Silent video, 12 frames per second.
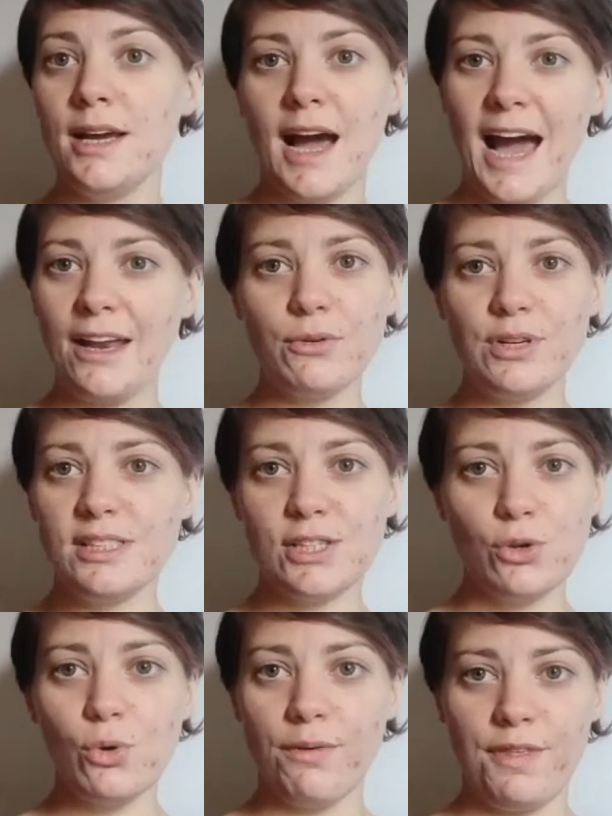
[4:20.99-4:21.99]
I don't need to
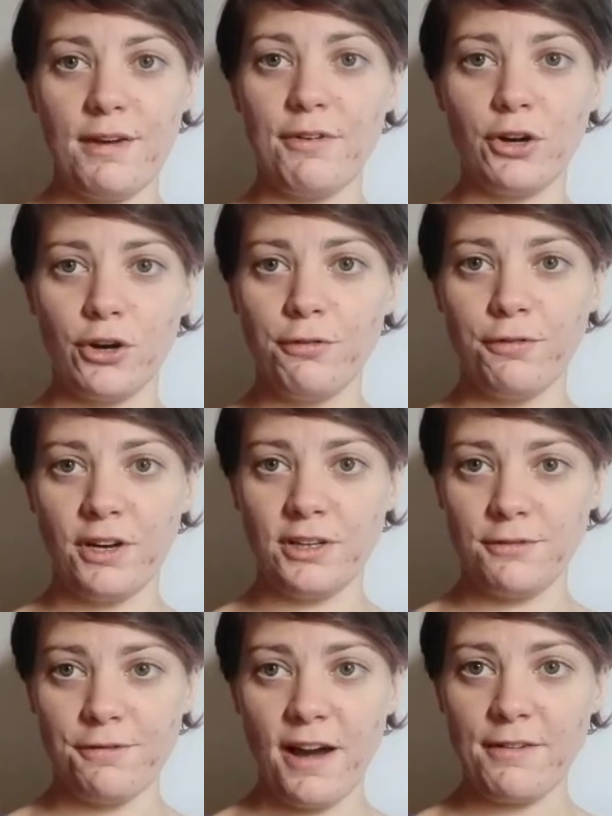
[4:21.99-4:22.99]
know if they have a girlfriend
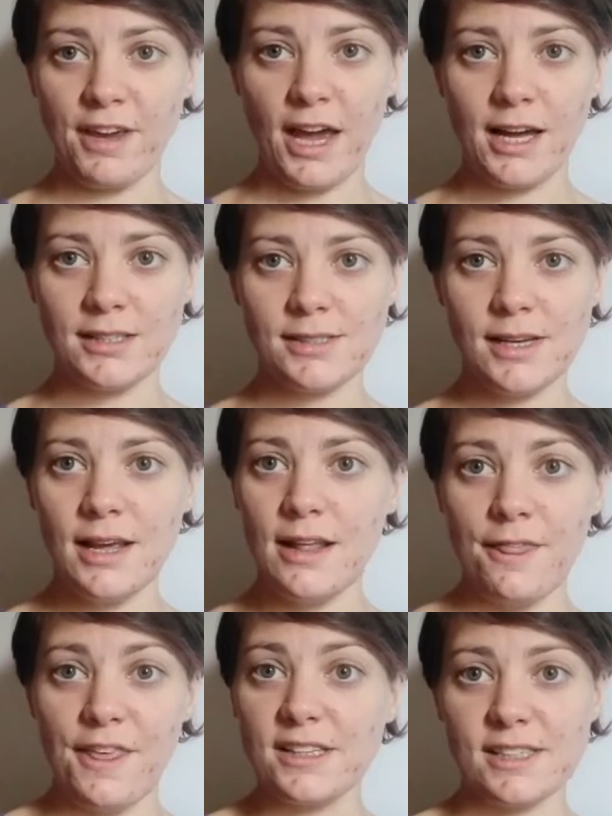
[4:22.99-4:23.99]
and 5 cats.
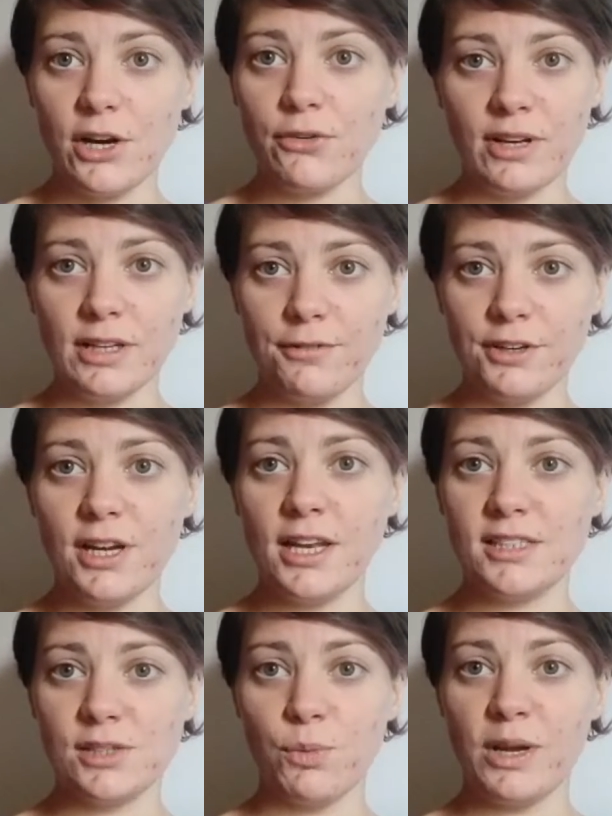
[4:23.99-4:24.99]
That's irrelevant and
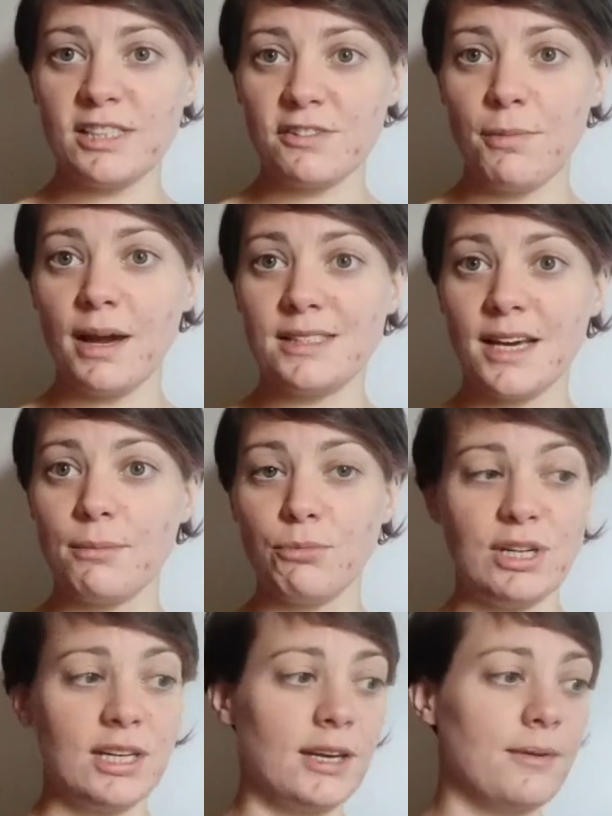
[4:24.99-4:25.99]
it's a waste of my time
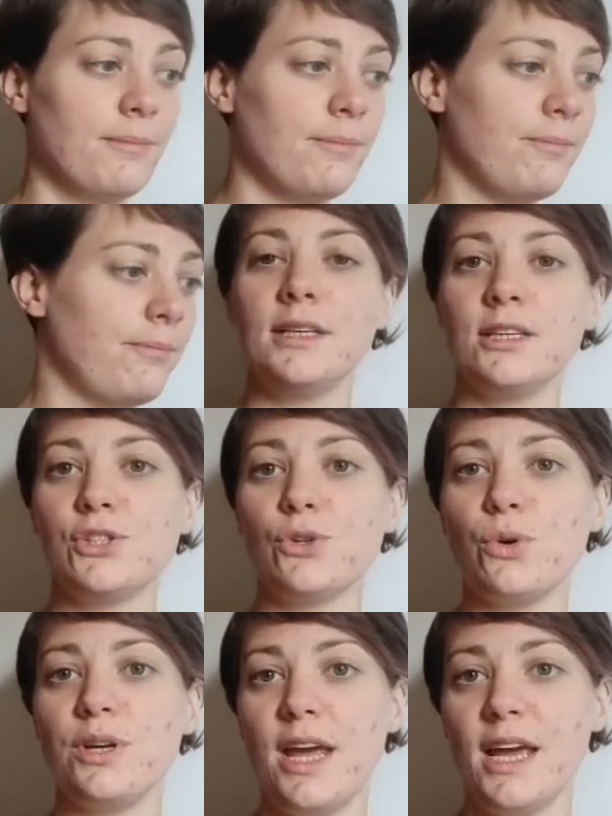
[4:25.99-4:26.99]
reading it.
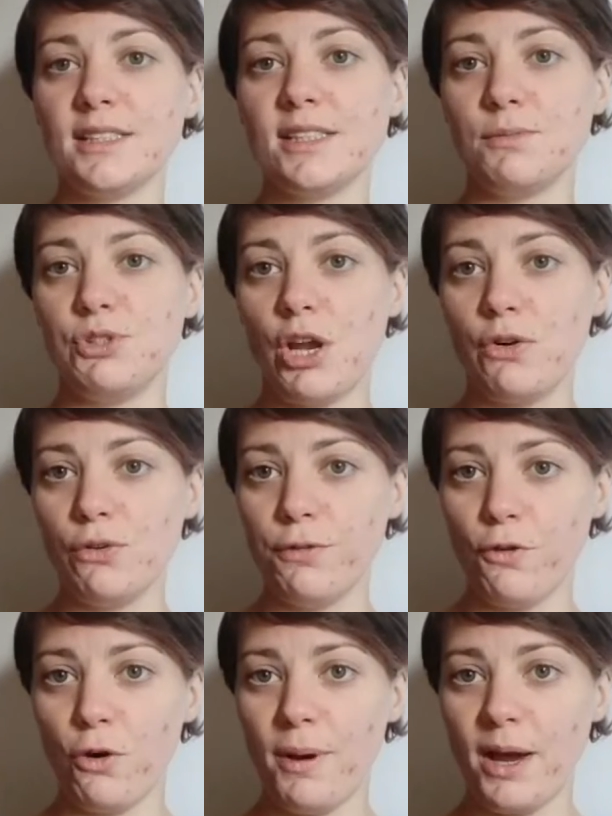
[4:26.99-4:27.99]
So next, some general
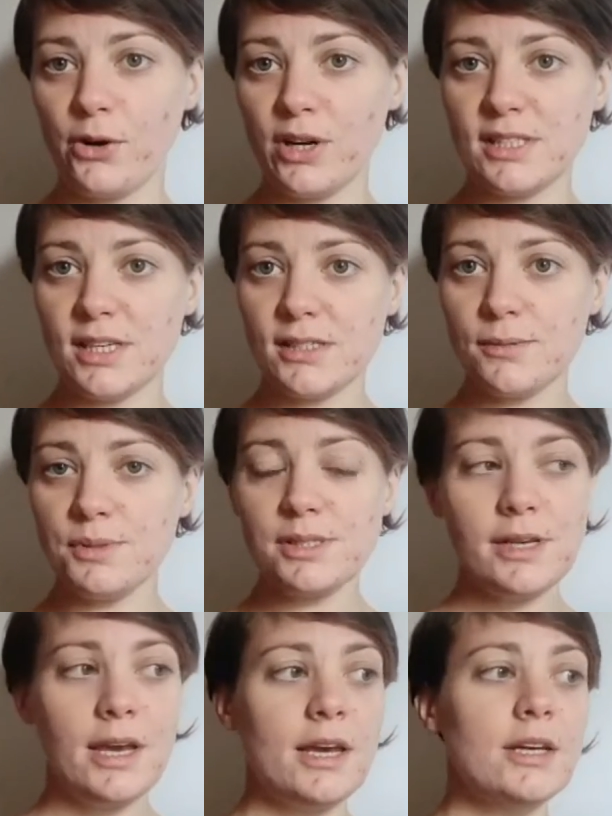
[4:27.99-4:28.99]
format
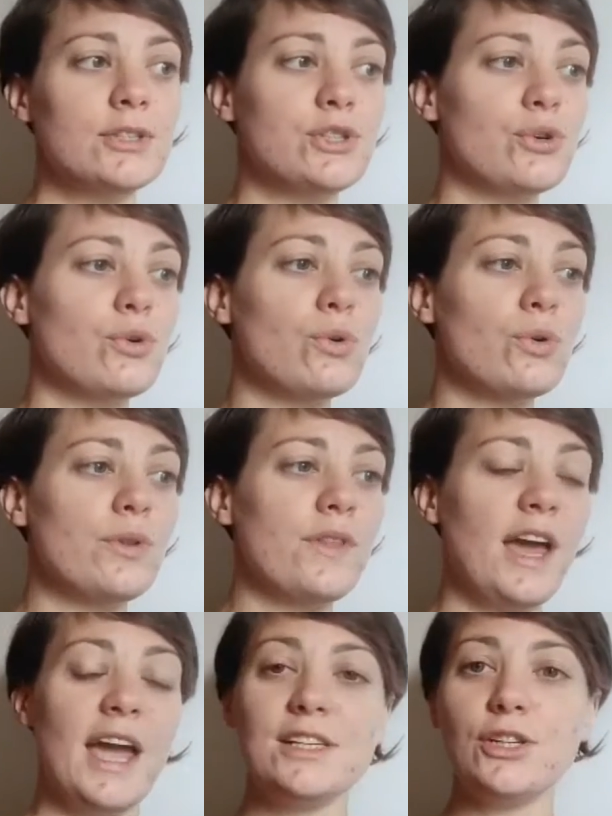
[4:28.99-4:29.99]
criticisms. So the
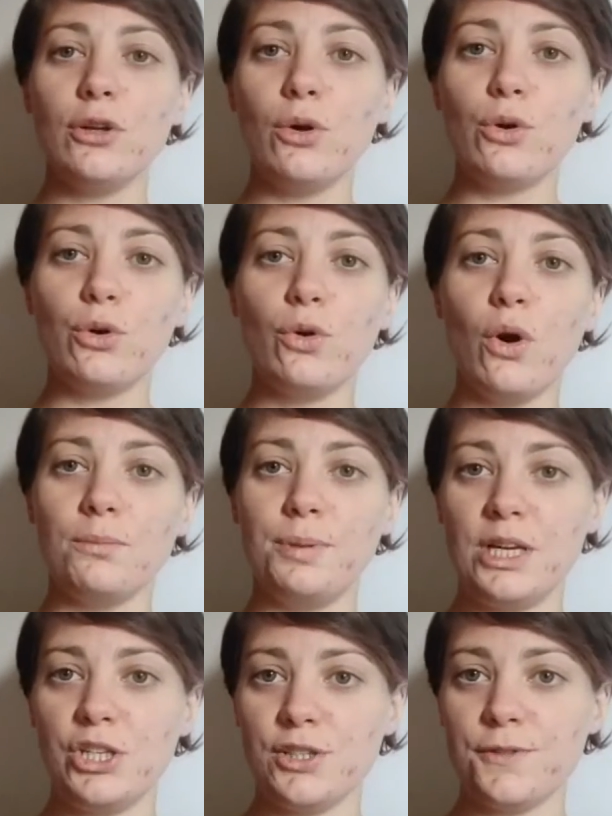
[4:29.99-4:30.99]
header logo on
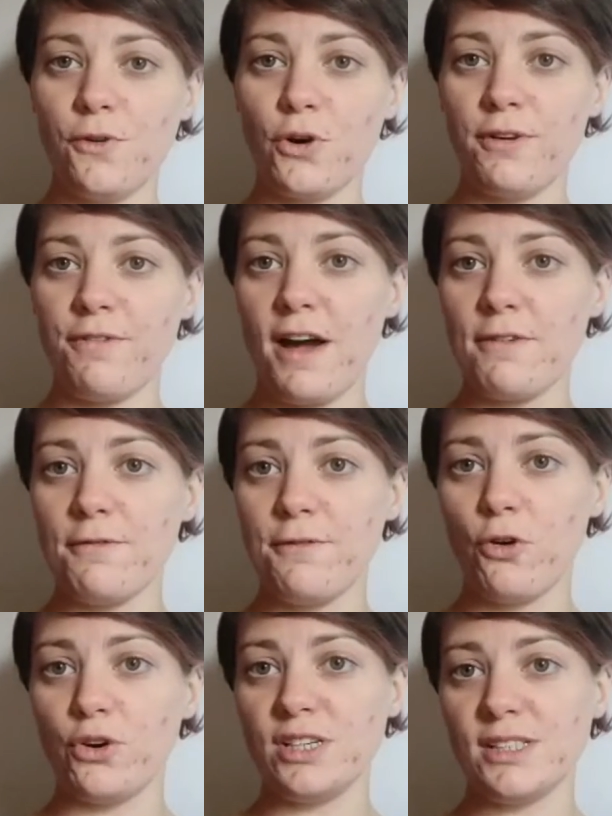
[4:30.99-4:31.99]
pages 45 and
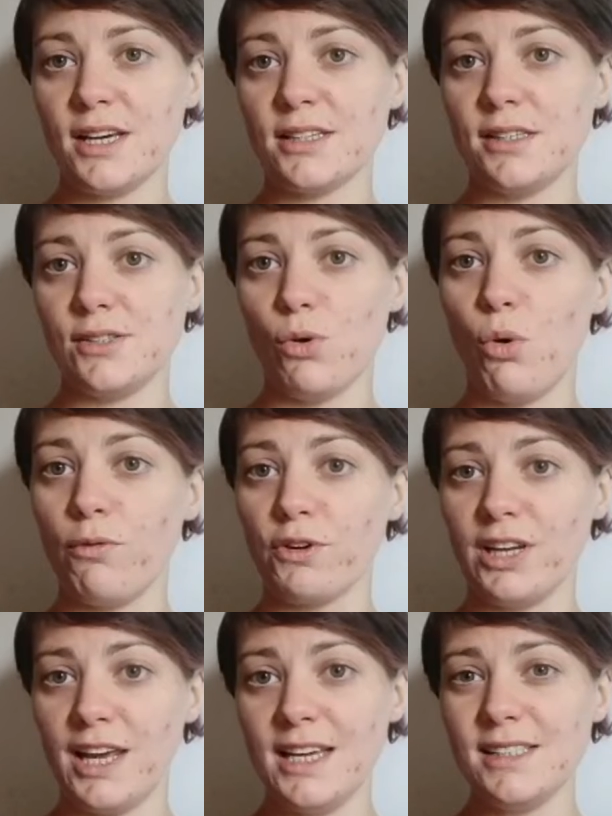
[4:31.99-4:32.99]
46 is
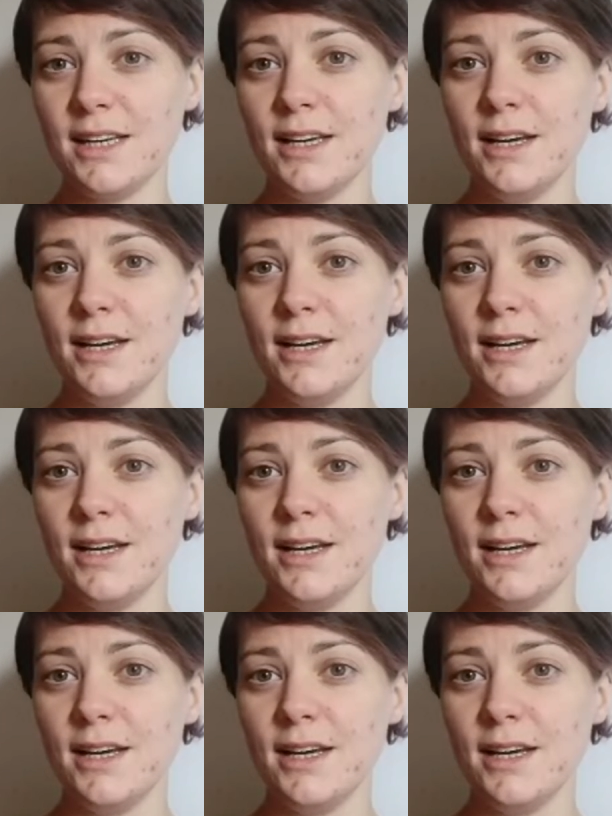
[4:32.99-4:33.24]
overlaid.